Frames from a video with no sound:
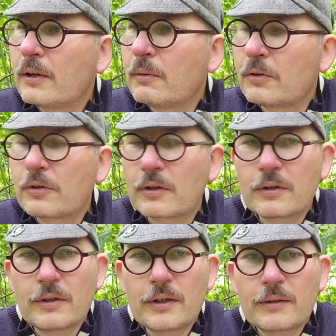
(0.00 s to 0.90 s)
which I
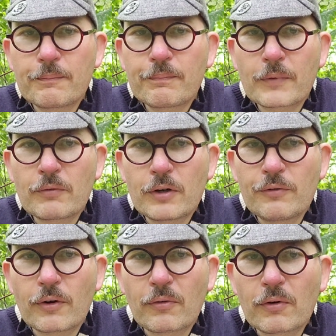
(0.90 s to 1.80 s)
am very
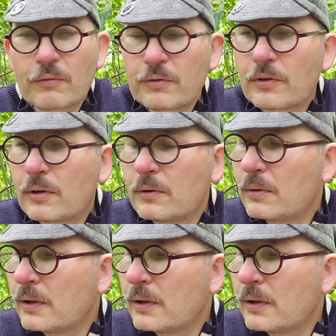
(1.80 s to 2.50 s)
fond of. So